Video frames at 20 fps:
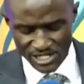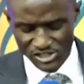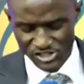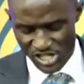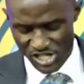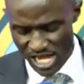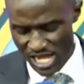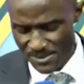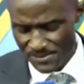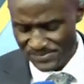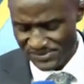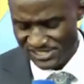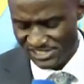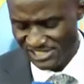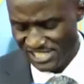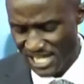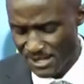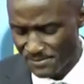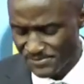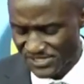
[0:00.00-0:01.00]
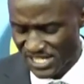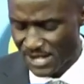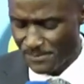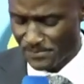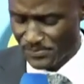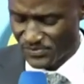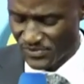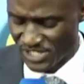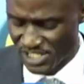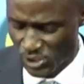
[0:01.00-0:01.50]
James sums
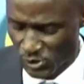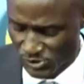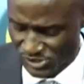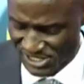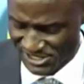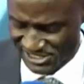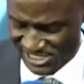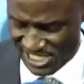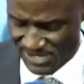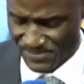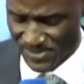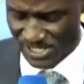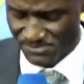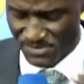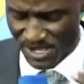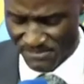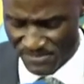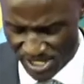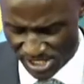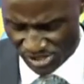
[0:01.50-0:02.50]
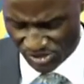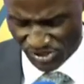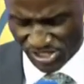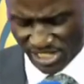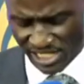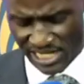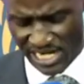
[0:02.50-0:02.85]
up the New Testament by mentioning